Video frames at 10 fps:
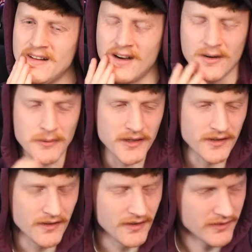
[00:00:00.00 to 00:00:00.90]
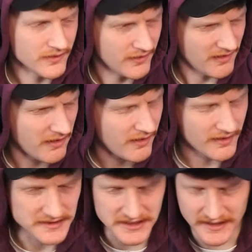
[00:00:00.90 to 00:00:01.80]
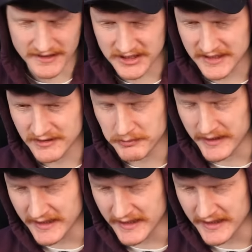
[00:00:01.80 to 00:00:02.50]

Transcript: Oh my god. Oh, it just gives me